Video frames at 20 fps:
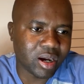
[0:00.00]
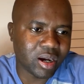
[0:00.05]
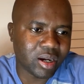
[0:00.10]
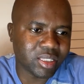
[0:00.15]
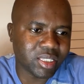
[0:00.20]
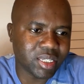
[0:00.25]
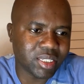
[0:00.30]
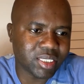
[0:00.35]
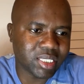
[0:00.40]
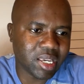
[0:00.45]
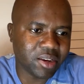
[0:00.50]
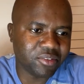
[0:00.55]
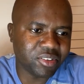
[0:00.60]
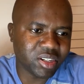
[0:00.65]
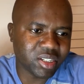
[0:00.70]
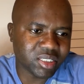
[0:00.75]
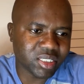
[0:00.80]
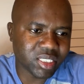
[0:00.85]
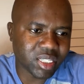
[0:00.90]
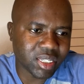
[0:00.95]
Yes,
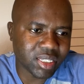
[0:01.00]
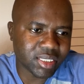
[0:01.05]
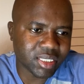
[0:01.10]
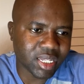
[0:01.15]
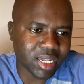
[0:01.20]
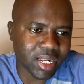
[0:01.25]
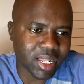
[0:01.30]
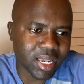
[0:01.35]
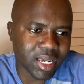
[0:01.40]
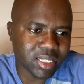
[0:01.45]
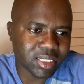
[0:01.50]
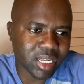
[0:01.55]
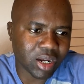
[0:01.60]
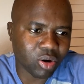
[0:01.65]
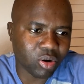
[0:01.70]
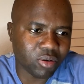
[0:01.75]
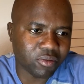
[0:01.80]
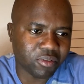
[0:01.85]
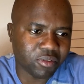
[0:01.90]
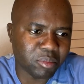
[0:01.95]
Kevin says that he has a
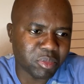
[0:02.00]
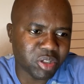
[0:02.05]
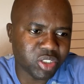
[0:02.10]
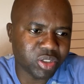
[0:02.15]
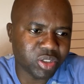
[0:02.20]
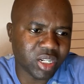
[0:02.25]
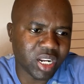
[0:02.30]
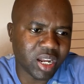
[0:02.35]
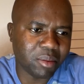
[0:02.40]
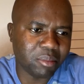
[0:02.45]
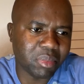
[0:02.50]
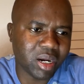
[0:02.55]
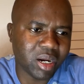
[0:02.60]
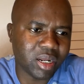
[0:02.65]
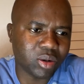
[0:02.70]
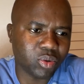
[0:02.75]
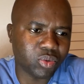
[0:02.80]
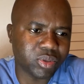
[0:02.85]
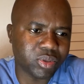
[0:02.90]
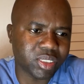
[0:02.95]
confirmation number
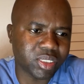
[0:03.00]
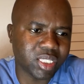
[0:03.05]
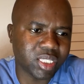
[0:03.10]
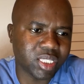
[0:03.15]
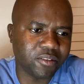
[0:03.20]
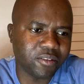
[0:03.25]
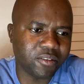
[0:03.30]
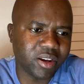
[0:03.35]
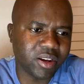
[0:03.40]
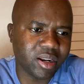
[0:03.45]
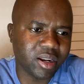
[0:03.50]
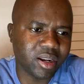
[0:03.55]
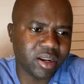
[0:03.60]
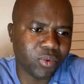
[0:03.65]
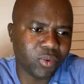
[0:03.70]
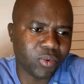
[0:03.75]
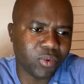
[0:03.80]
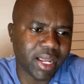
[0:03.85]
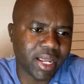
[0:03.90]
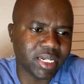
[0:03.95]
and was given when
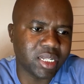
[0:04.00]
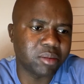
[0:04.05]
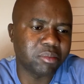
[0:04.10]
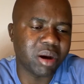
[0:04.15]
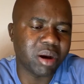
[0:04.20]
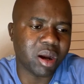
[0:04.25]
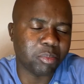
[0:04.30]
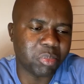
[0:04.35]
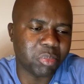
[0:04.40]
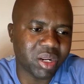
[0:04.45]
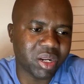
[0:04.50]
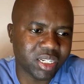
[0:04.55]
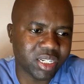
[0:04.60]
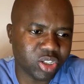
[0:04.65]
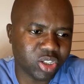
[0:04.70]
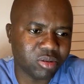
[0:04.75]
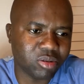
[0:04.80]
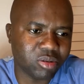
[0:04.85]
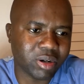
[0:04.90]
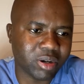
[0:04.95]
I did my
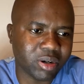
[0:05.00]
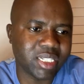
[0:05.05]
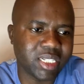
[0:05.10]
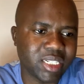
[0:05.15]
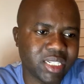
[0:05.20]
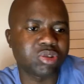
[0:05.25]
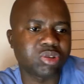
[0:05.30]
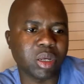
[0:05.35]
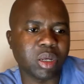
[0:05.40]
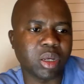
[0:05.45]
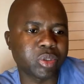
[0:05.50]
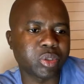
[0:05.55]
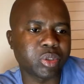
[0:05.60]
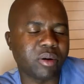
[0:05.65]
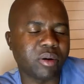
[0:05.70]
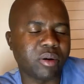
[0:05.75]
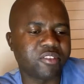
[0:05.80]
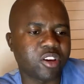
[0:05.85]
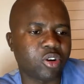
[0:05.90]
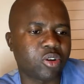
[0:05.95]
application, right? You're supposed to
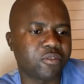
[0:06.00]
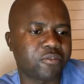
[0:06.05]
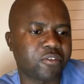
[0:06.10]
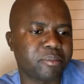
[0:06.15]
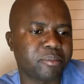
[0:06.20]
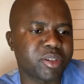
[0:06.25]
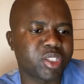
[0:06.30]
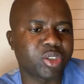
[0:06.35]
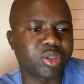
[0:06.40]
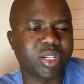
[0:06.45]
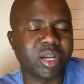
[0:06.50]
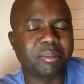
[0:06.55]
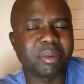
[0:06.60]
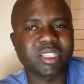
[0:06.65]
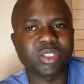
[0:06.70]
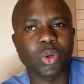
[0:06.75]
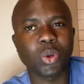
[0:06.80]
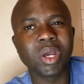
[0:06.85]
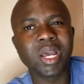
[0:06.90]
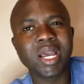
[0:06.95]
have the confirmation number.
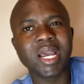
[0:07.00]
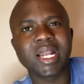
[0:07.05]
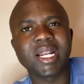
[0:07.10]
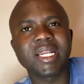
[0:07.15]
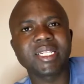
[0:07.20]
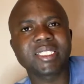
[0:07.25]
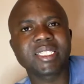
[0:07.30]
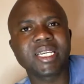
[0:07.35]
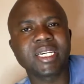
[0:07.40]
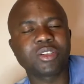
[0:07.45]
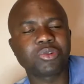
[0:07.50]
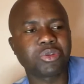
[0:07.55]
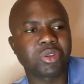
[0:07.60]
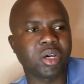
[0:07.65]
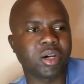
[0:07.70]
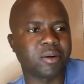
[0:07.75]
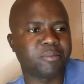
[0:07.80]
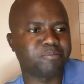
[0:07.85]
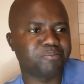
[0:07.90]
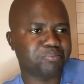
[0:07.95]
So let's get
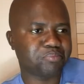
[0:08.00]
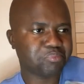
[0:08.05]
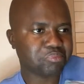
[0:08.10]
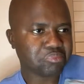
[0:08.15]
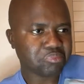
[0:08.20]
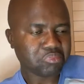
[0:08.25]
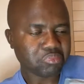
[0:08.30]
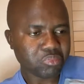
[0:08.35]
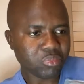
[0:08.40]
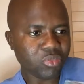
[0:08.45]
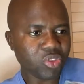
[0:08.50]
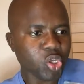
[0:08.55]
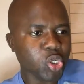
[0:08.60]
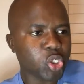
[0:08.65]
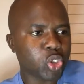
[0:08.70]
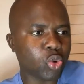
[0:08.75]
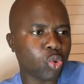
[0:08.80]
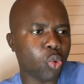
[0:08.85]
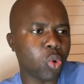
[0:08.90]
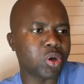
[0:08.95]
to
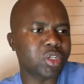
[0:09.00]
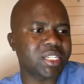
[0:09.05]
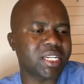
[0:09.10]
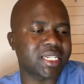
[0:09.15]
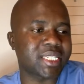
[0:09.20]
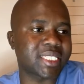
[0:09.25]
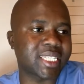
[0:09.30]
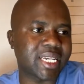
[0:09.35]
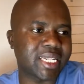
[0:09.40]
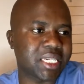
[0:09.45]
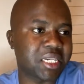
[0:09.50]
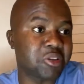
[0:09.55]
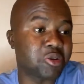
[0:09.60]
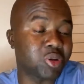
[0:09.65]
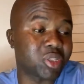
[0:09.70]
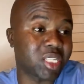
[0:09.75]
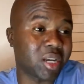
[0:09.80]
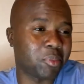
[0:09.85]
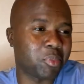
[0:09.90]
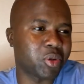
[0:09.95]
what exactly you're
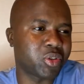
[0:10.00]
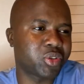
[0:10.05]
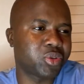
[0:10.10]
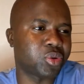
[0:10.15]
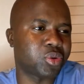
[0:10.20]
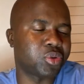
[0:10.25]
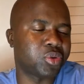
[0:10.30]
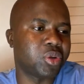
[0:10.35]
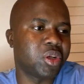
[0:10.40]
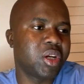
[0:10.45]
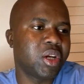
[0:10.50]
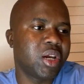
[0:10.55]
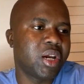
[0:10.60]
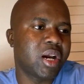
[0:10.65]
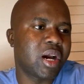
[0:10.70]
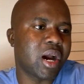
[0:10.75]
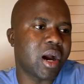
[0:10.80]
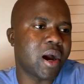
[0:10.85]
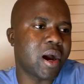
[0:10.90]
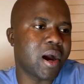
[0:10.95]
supposed to do.
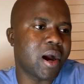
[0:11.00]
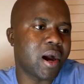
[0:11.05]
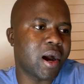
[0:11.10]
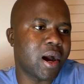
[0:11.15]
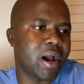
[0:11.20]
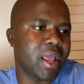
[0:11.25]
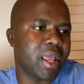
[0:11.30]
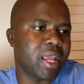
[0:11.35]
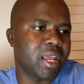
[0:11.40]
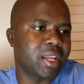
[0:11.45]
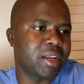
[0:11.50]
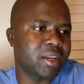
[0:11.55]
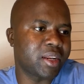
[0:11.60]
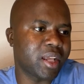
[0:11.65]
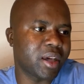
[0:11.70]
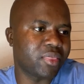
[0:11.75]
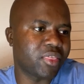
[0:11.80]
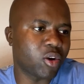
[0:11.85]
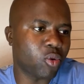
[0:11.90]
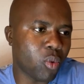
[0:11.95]
And
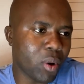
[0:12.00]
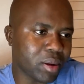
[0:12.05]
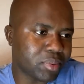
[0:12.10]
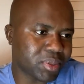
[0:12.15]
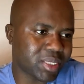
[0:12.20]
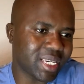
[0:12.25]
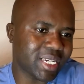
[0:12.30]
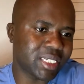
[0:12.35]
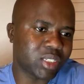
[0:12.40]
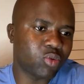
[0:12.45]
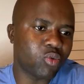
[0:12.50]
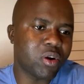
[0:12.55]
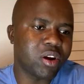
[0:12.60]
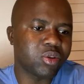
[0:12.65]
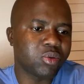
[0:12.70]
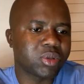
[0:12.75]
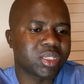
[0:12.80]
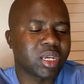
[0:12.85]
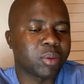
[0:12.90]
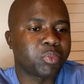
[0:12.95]
the website where
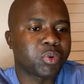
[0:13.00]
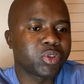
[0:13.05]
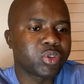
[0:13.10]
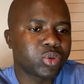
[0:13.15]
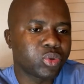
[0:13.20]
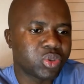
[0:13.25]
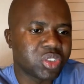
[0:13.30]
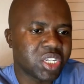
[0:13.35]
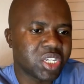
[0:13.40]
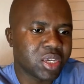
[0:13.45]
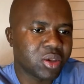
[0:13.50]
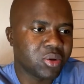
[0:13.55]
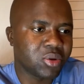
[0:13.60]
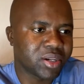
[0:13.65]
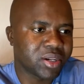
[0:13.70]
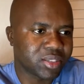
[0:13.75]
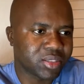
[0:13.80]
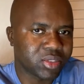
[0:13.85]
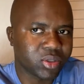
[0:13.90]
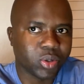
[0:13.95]
you're supposed to check your
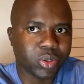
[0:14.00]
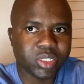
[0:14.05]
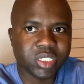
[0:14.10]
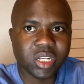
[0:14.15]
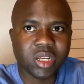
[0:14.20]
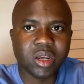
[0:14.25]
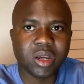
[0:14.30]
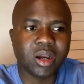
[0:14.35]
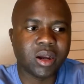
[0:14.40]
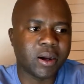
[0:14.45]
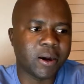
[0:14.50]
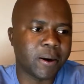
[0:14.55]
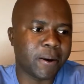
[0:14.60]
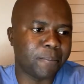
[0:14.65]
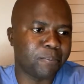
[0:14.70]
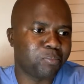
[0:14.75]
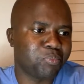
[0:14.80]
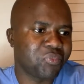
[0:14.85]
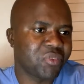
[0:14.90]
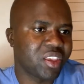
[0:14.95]
result,
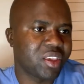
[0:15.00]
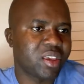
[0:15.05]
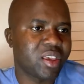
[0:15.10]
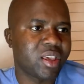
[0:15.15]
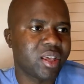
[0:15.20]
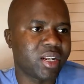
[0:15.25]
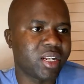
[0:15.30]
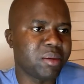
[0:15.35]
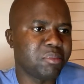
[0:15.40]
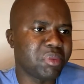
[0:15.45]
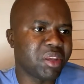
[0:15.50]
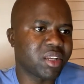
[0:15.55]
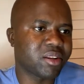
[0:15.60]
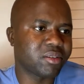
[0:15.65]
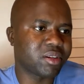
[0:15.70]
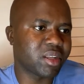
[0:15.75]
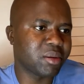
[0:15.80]
let me